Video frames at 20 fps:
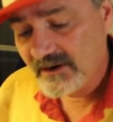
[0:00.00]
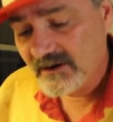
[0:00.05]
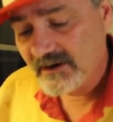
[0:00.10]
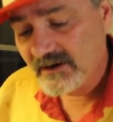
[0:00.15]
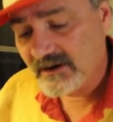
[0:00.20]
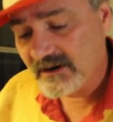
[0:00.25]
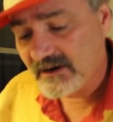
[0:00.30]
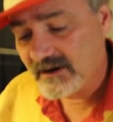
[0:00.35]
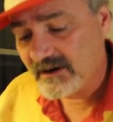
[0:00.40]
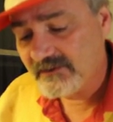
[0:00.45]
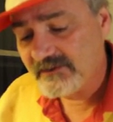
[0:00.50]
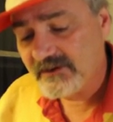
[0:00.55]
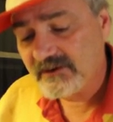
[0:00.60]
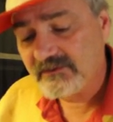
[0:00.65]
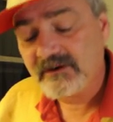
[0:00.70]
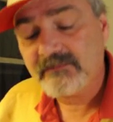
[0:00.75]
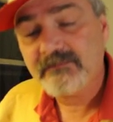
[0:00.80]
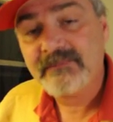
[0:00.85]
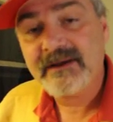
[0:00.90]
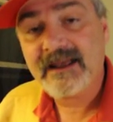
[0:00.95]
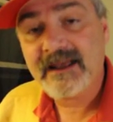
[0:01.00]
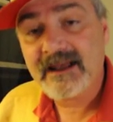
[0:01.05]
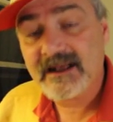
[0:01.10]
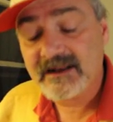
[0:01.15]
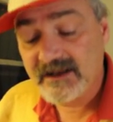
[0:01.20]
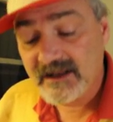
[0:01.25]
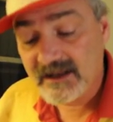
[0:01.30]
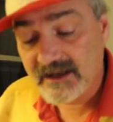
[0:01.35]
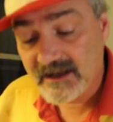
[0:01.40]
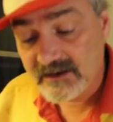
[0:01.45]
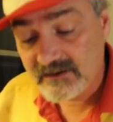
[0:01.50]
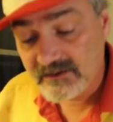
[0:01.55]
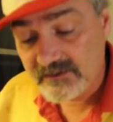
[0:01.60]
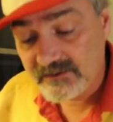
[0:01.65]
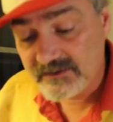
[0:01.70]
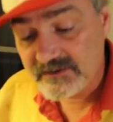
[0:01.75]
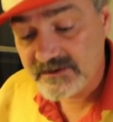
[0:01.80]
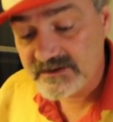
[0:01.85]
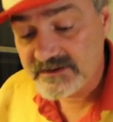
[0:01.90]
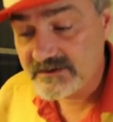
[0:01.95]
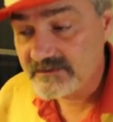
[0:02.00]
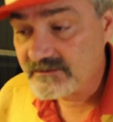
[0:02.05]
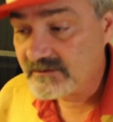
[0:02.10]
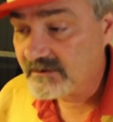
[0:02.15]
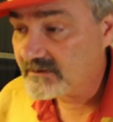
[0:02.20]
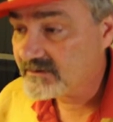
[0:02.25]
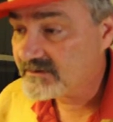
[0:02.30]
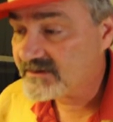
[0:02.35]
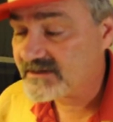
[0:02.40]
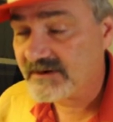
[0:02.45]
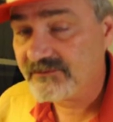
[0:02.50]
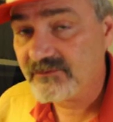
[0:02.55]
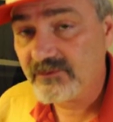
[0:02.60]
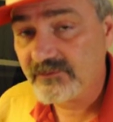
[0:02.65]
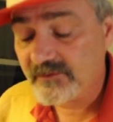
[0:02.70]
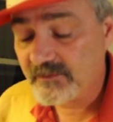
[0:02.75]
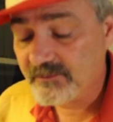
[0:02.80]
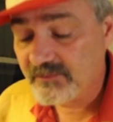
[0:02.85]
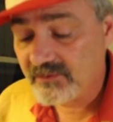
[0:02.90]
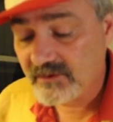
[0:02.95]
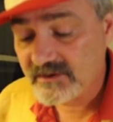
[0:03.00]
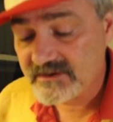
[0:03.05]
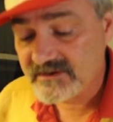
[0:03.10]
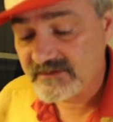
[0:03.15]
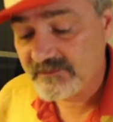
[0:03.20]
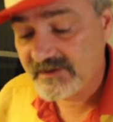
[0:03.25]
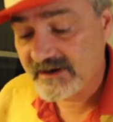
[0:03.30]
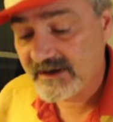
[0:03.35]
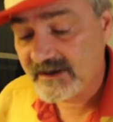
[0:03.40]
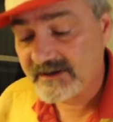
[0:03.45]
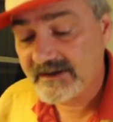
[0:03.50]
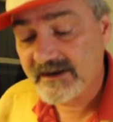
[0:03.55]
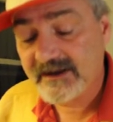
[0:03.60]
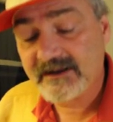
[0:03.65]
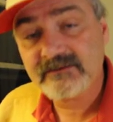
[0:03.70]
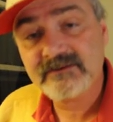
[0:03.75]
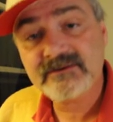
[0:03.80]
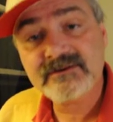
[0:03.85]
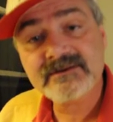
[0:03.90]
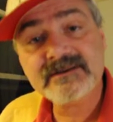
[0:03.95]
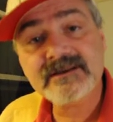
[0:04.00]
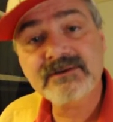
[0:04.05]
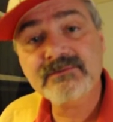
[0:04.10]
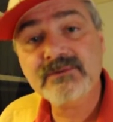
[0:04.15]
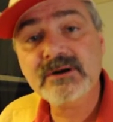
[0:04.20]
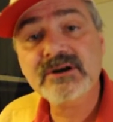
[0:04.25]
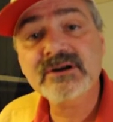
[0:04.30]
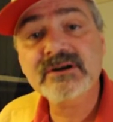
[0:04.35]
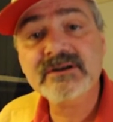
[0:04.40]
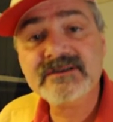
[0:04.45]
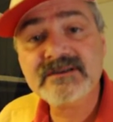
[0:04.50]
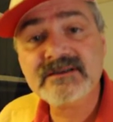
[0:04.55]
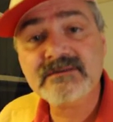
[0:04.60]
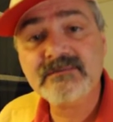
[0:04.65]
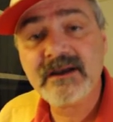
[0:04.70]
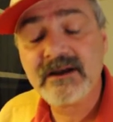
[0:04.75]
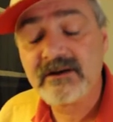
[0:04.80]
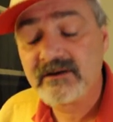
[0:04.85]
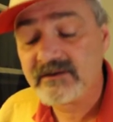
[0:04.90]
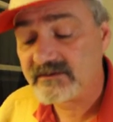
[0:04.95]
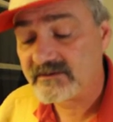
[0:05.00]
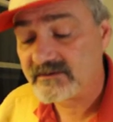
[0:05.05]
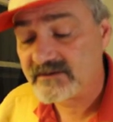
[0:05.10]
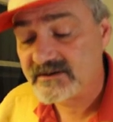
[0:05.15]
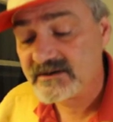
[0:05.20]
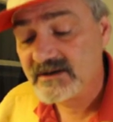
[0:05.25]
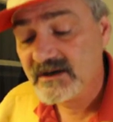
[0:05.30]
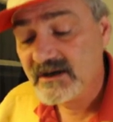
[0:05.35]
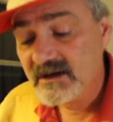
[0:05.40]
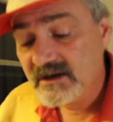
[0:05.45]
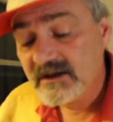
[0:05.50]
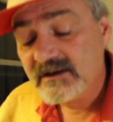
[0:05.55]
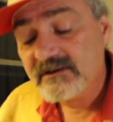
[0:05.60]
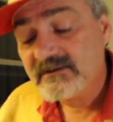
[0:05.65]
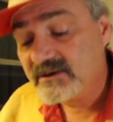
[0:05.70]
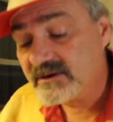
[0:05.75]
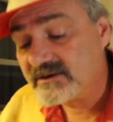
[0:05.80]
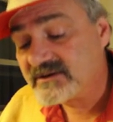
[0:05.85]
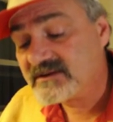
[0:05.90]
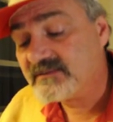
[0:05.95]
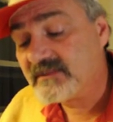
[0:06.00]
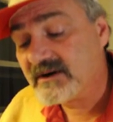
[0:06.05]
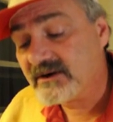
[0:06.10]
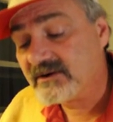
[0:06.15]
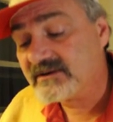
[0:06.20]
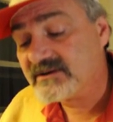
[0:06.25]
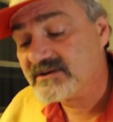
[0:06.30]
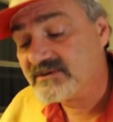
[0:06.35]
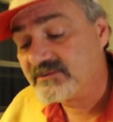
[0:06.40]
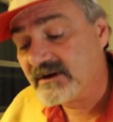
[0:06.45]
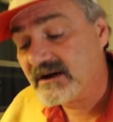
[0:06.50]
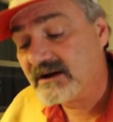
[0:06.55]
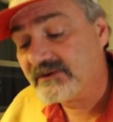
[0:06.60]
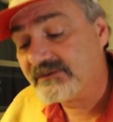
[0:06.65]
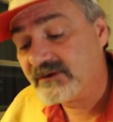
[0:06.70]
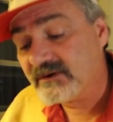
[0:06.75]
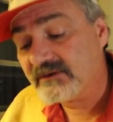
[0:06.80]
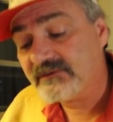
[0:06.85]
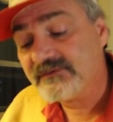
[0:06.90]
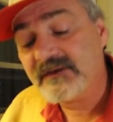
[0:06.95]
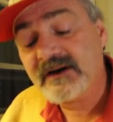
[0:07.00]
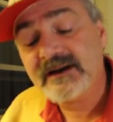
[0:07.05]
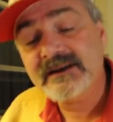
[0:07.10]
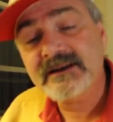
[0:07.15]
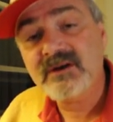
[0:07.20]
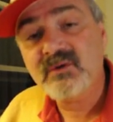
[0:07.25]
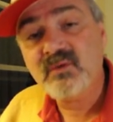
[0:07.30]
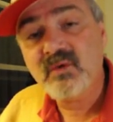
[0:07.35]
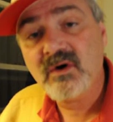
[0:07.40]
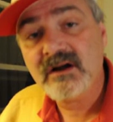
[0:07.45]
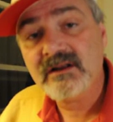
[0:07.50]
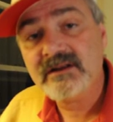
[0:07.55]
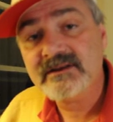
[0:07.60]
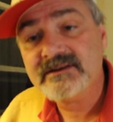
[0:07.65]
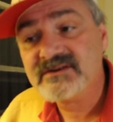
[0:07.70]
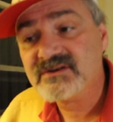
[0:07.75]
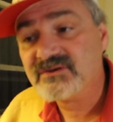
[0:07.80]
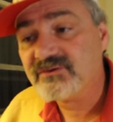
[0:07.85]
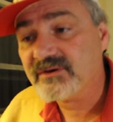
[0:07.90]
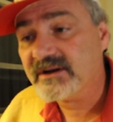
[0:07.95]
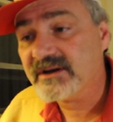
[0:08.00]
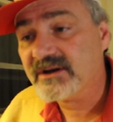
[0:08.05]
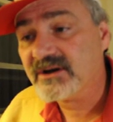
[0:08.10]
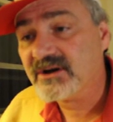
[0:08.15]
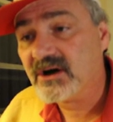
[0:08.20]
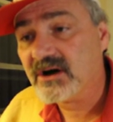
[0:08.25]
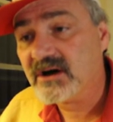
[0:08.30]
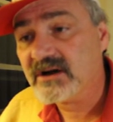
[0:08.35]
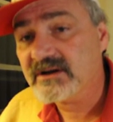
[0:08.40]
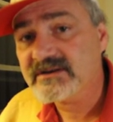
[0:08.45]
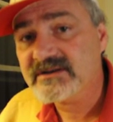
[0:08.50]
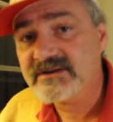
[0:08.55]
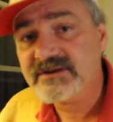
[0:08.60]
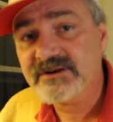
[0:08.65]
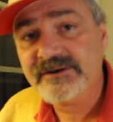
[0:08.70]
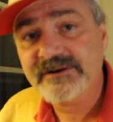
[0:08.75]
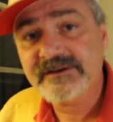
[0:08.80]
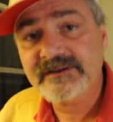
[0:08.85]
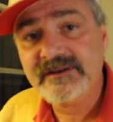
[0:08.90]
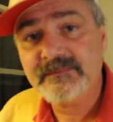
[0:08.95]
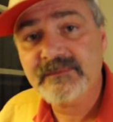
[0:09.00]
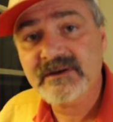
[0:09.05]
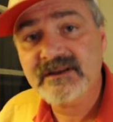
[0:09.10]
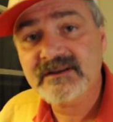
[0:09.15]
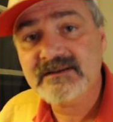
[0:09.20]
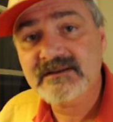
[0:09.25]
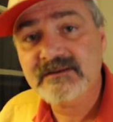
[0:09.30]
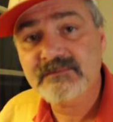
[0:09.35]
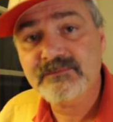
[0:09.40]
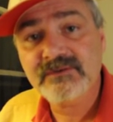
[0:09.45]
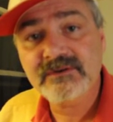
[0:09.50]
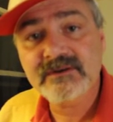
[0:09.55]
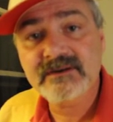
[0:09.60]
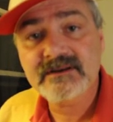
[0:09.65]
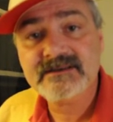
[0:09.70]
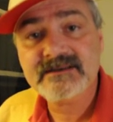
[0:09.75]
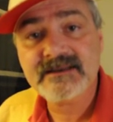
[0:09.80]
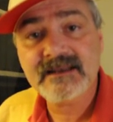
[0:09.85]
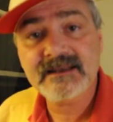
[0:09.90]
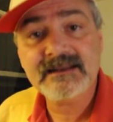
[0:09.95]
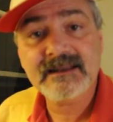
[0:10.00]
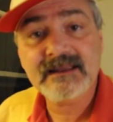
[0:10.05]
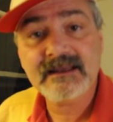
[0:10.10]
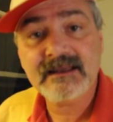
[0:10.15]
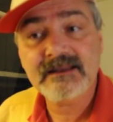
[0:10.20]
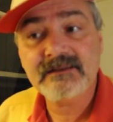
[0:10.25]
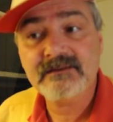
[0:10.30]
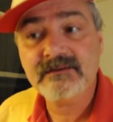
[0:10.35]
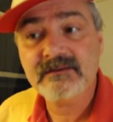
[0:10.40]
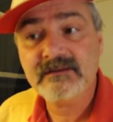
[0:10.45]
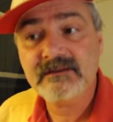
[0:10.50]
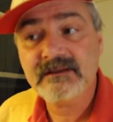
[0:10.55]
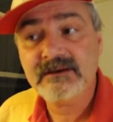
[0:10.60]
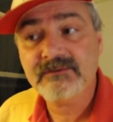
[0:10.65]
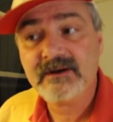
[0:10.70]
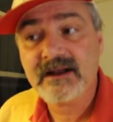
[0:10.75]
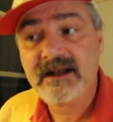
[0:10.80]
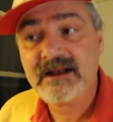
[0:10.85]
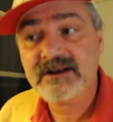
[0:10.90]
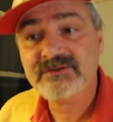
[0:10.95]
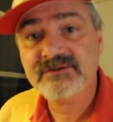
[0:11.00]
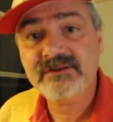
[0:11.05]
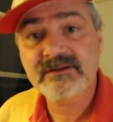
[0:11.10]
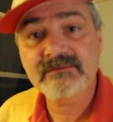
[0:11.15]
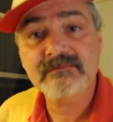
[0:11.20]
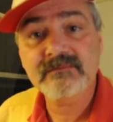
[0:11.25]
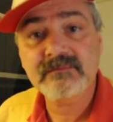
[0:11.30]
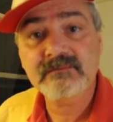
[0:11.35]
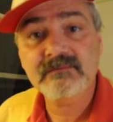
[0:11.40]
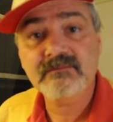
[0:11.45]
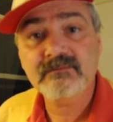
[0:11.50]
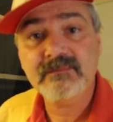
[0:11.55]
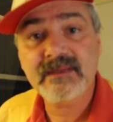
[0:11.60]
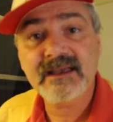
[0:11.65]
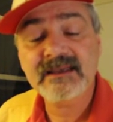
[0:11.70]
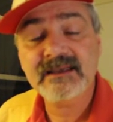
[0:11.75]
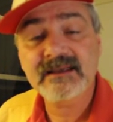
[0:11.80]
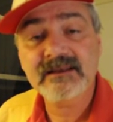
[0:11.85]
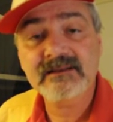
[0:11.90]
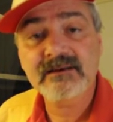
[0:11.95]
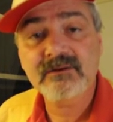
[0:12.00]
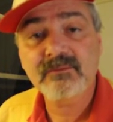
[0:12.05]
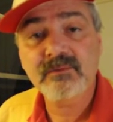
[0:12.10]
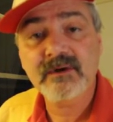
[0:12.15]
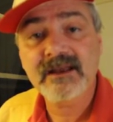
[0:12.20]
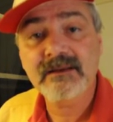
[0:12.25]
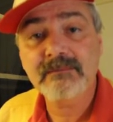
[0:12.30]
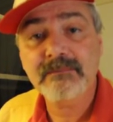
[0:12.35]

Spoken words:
There were panhandlers, several reports of panhandlers. There were Good Samaritans. Good Samaritans were out there finding wallets, credit cards, turning them into the police, and they were actually making their way